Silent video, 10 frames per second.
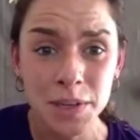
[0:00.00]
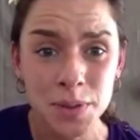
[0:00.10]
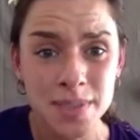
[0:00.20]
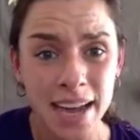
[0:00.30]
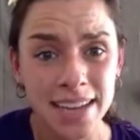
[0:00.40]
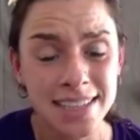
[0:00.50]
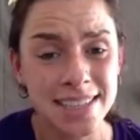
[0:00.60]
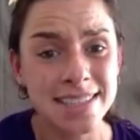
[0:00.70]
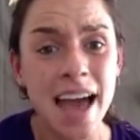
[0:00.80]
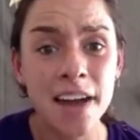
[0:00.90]
new
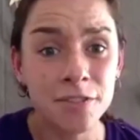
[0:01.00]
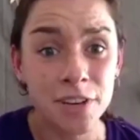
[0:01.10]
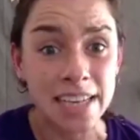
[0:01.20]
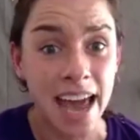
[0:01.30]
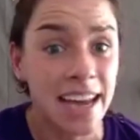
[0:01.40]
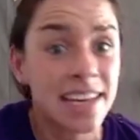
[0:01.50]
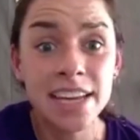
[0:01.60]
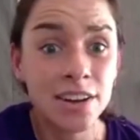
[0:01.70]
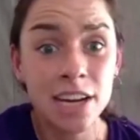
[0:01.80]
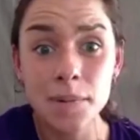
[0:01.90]
scientists every day and
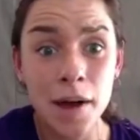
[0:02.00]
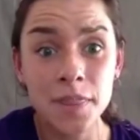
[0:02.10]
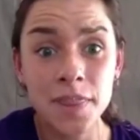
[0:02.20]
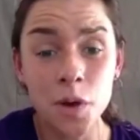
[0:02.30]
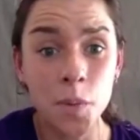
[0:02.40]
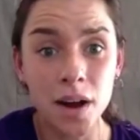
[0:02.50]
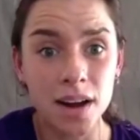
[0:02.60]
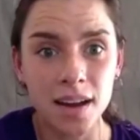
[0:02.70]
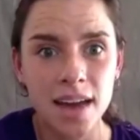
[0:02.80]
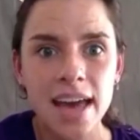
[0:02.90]
hearing about their
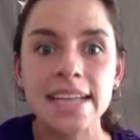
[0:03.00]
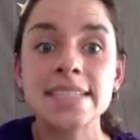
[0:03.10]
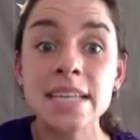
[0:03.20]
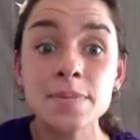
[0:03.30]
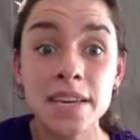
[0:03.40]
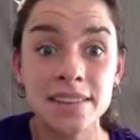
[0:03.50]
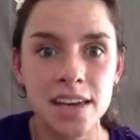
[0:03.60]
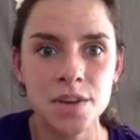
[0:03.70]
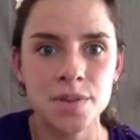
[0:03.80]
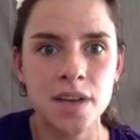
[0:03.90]
work. It seems like
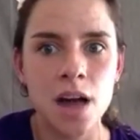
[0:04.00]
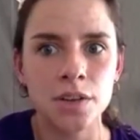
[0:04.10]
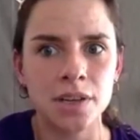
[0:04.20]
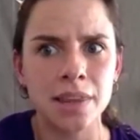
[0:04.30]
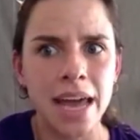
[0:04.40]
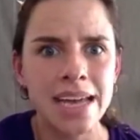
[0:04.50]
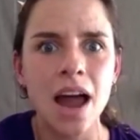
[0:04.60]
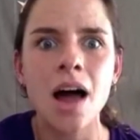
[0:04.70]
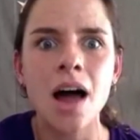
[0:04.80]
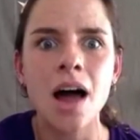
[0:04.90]
they use color and
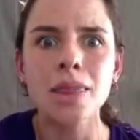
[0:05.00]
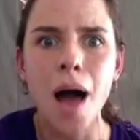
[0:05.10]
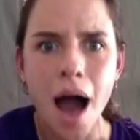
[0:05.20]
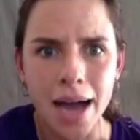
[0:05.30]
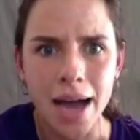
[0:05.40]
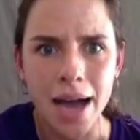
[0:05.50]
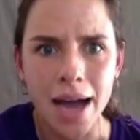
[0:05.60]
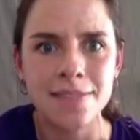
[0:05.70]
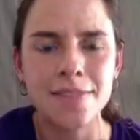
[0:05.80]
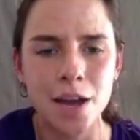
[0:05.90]
light a lot
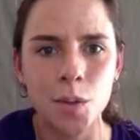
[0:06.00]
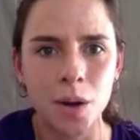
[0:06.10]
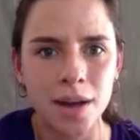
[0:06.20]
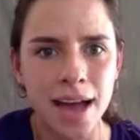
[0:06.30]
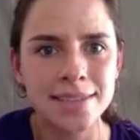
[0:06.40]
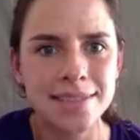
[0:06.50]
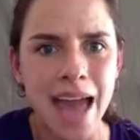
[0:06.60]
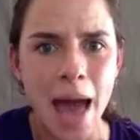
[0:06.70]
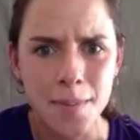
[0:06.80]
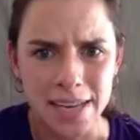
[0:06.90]
in their work as
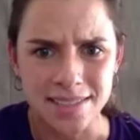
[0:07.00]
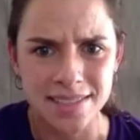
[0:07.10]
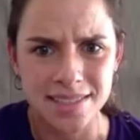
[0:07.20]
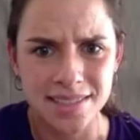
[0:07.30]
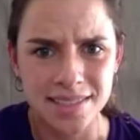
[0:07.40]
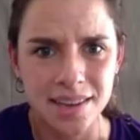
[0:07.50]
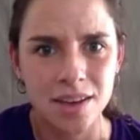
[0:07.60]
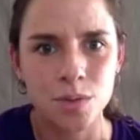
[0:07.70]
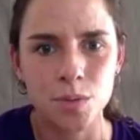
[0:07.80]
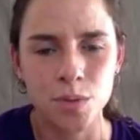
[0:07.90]
chemists.
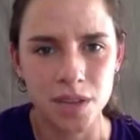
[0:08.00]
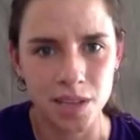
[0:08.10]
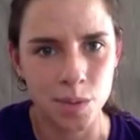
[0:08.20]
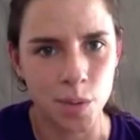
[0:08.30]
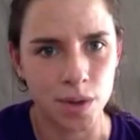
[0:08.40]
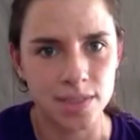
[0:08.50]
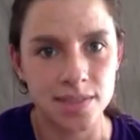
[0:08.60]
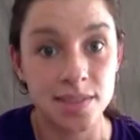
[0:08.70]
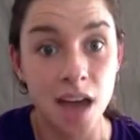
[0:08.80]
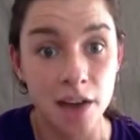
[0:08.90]
Really important
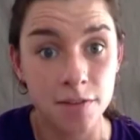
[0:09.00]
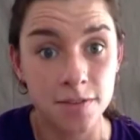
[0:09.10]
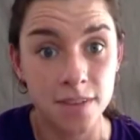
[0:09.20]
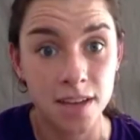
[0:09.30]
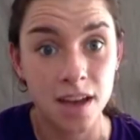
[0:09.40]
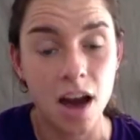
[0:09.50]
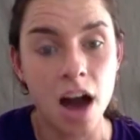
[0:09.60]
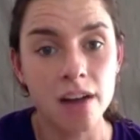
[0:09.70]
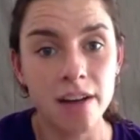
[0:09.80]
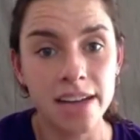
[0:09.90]
stuff.
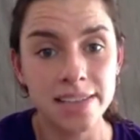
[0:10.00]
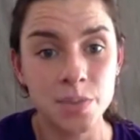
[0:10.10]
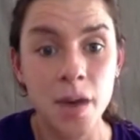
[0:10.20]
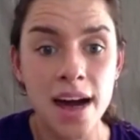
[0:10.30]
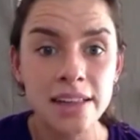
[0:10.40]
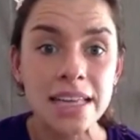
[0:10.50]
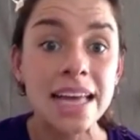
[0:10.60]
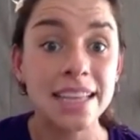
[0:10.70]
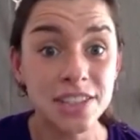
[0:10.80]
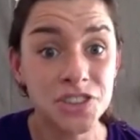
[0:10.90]
All right, well,
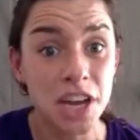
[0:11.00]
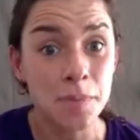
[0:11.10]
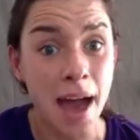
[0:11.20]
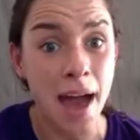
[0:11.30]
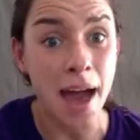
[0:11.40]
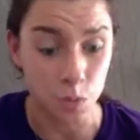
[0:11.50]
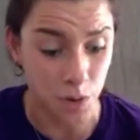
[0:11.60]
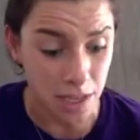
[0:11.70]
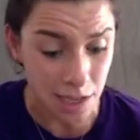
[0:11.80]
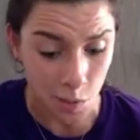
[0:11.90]
let's check back
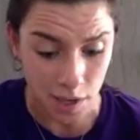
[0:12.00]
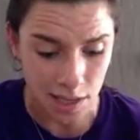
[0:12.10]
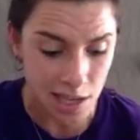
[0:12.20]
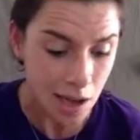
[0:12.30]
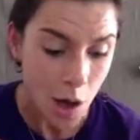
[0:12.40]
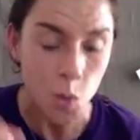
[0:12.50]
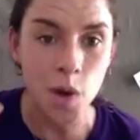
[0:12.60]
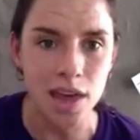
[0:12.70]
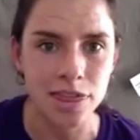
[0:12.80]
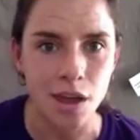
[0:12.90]
in really quickly
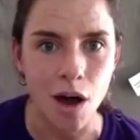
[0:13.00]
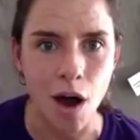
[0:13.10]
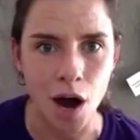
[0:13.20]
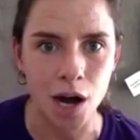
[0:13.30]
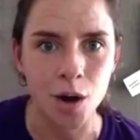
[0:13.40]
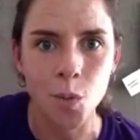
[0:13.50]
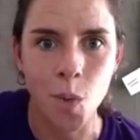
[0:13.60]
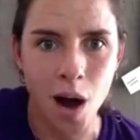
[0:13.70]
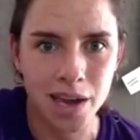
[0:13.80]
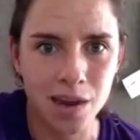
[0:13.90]
with our
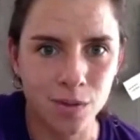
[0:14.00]
walking